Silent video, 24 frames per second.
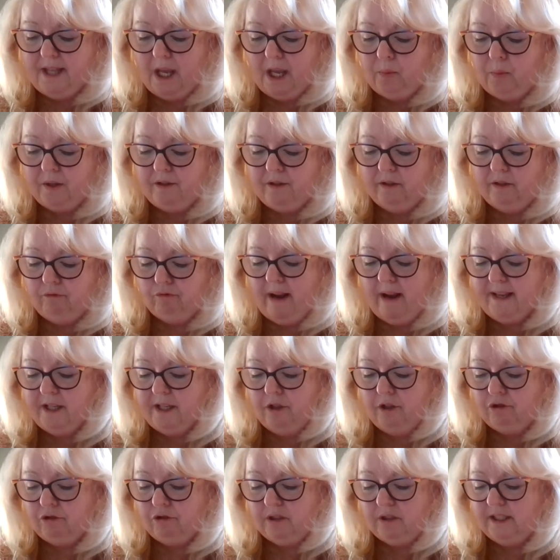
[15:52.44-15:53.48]
They would
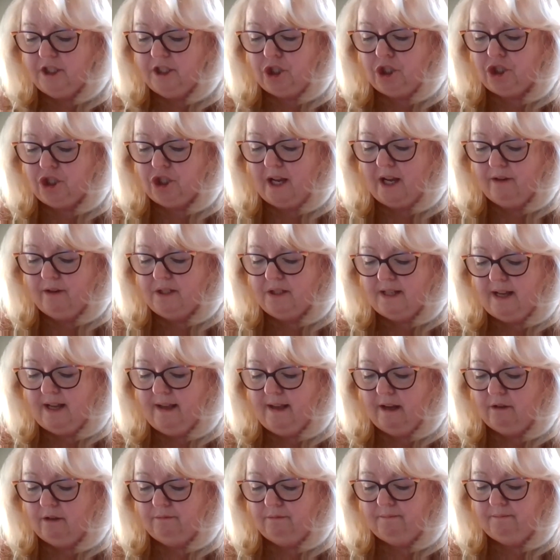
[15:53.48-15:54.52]
regularly shout
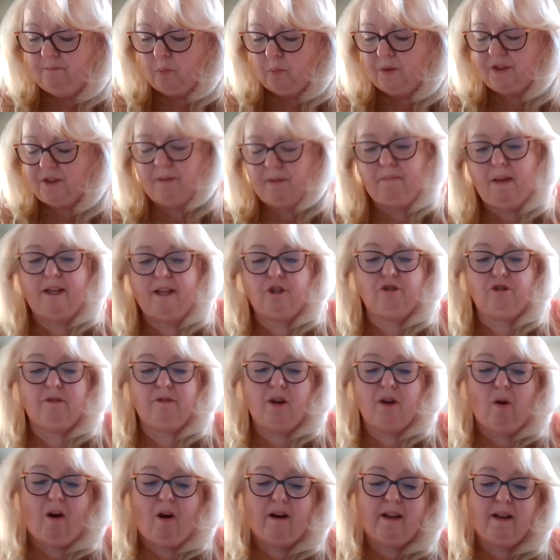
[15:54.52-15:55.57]
down with the
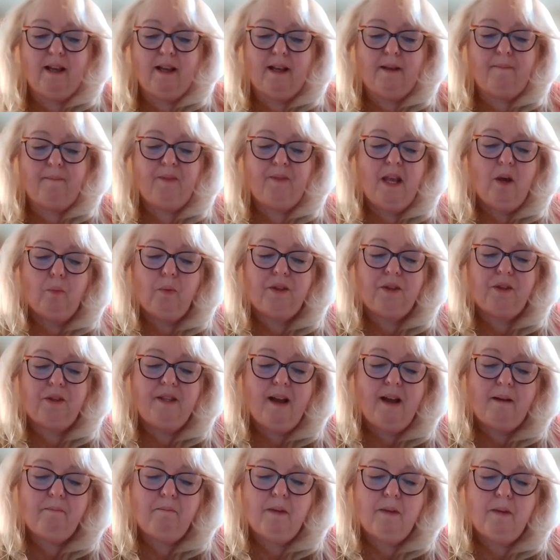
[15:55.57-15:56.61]
patriarchy, with
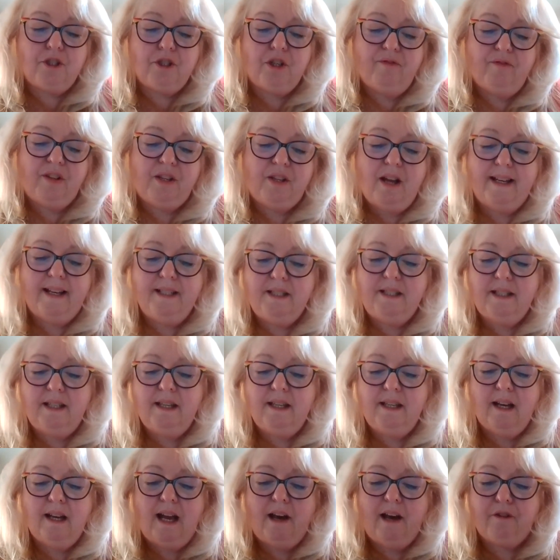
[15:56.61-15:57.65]
not much of an
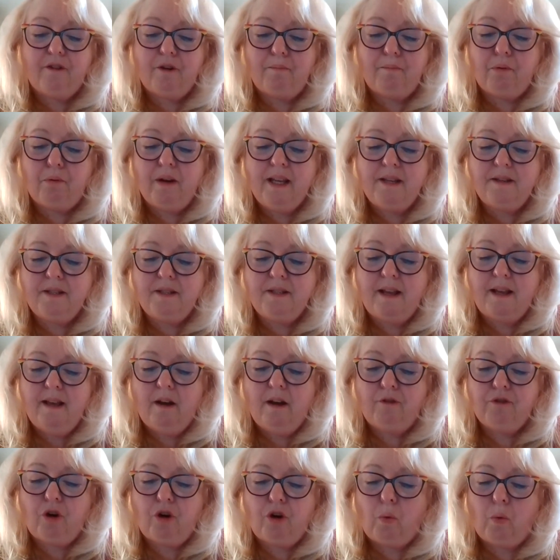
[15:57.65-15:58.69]
idea how to bring it
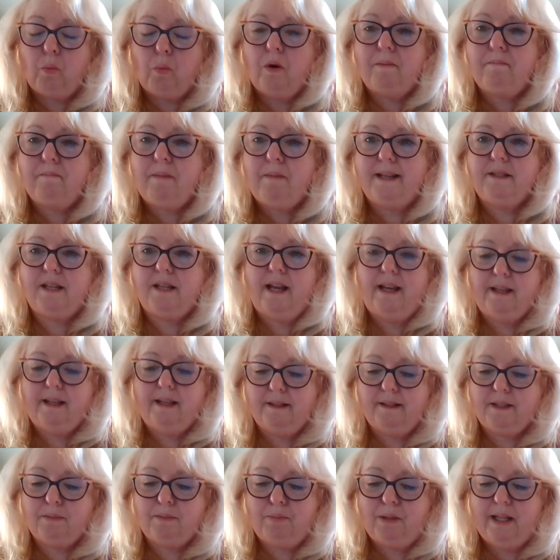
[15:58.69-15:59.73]
down or what might take
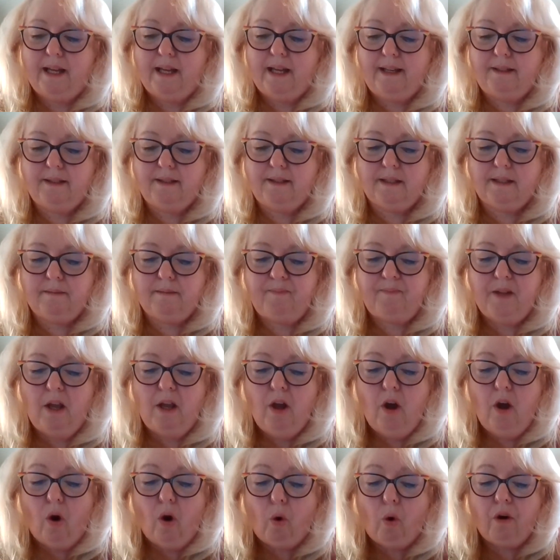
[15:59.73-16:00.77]
its place,
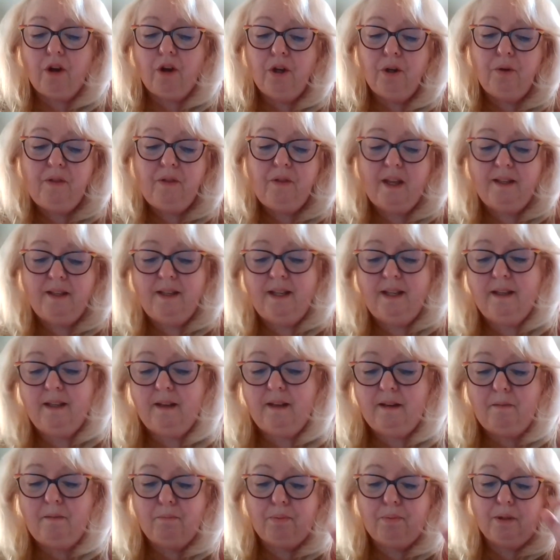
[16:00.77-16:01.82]
or who they
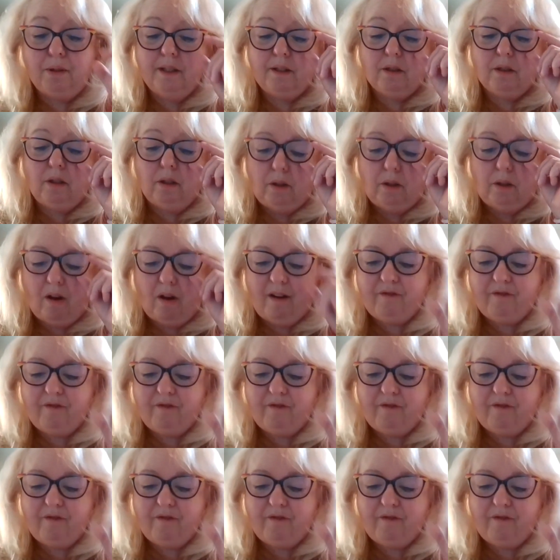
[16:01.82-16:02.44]
needed in political